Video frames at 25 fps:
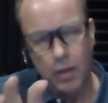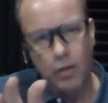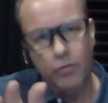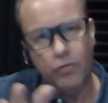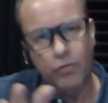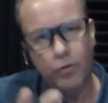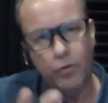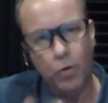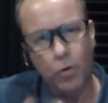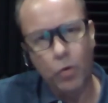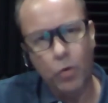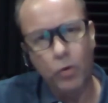
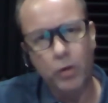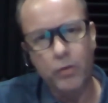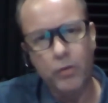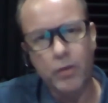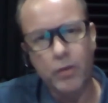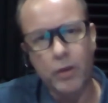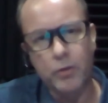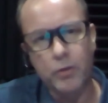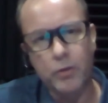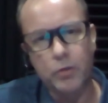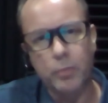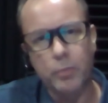For all of
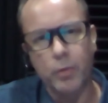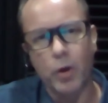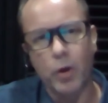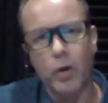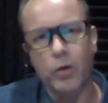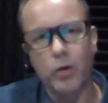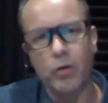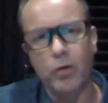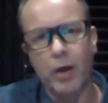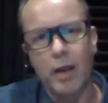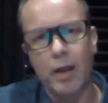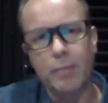those
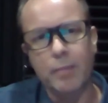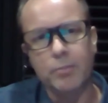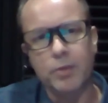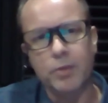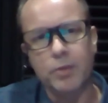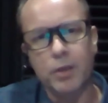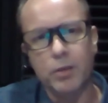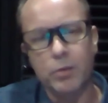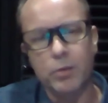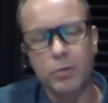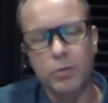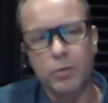programs
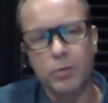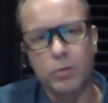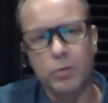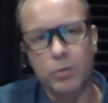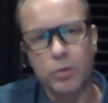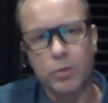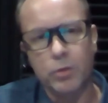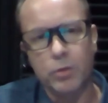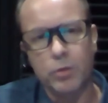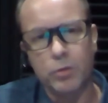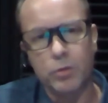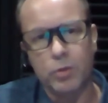that
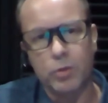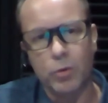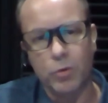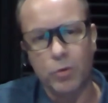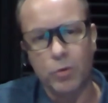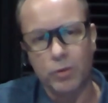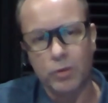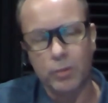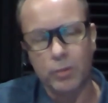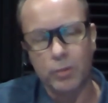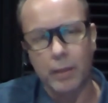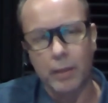you
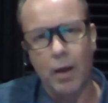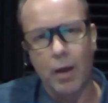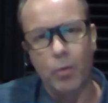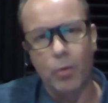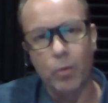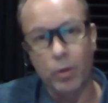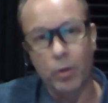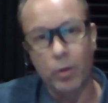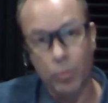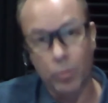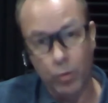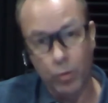talked
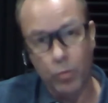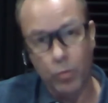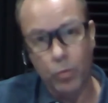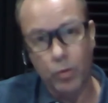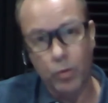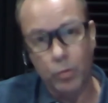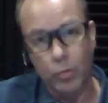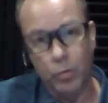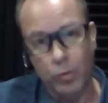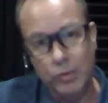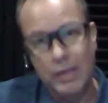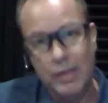about,
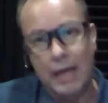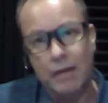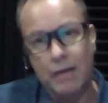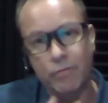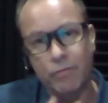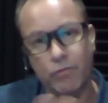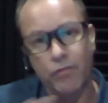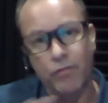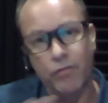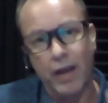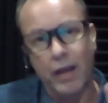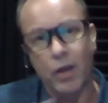was that
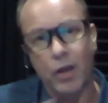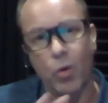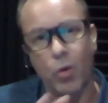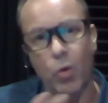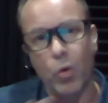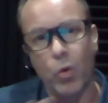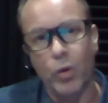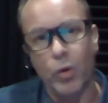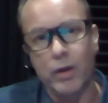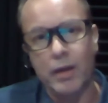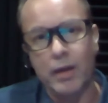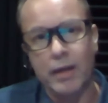in fact
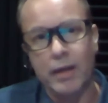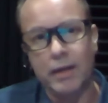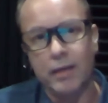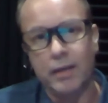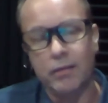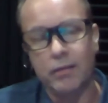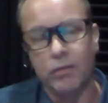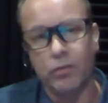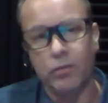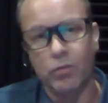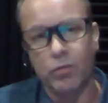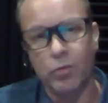
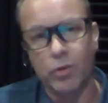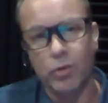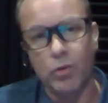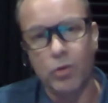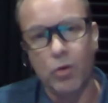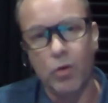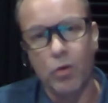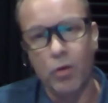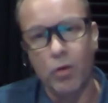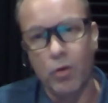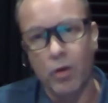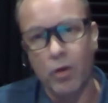coordinated through
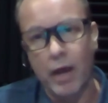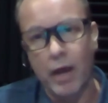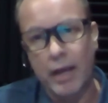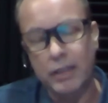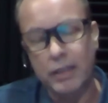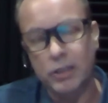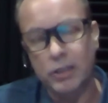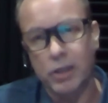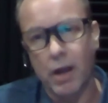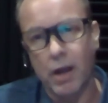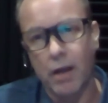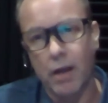your
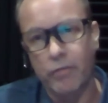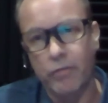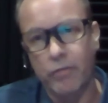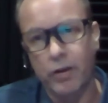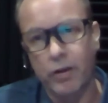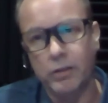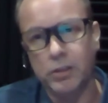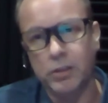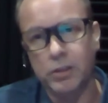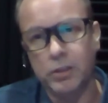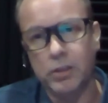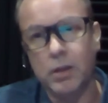HR
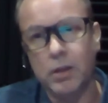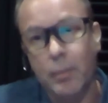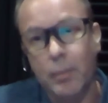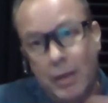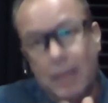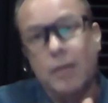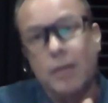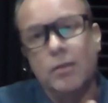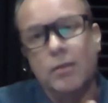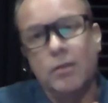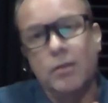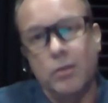function? I
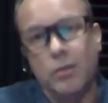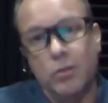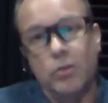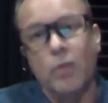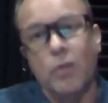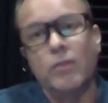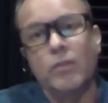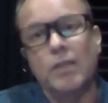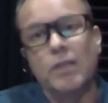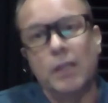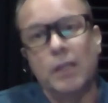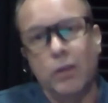mean, there's
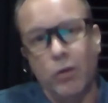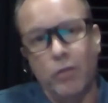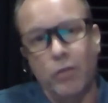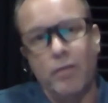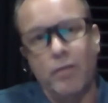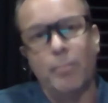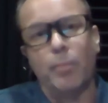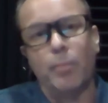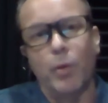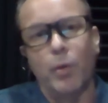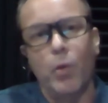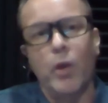obviously a lot of
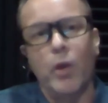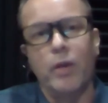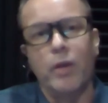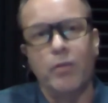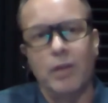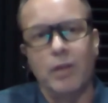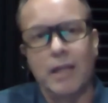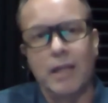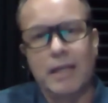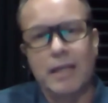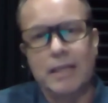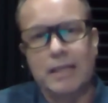
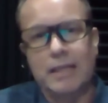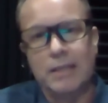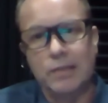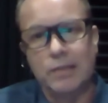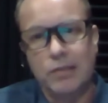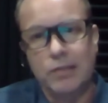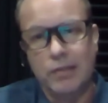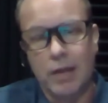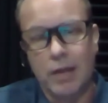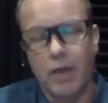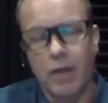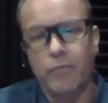employee-related
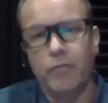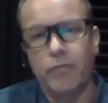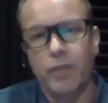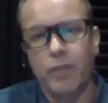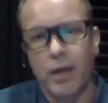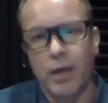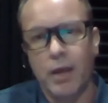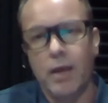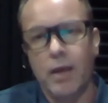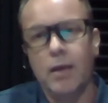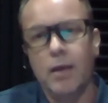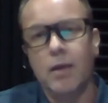stuff
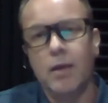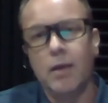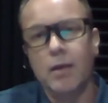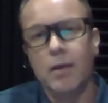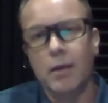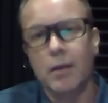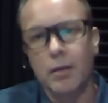there.